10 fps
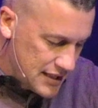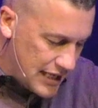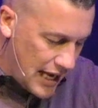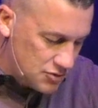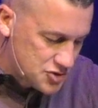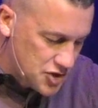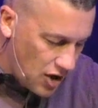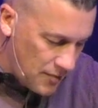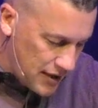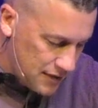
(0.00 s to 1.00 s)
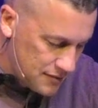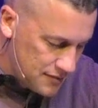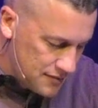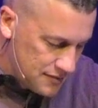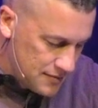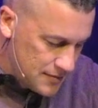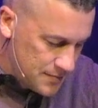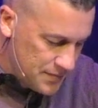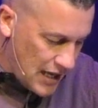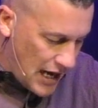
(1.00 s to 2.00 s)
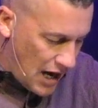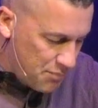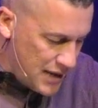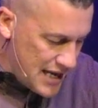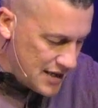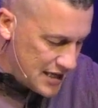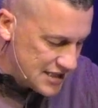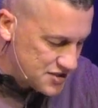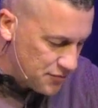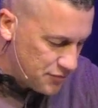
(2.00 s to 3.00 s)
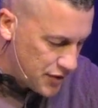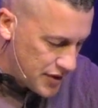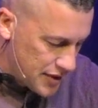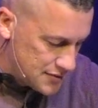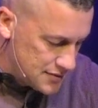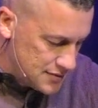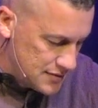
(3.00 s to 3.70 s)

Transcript: and how charming. Our bed is verdant.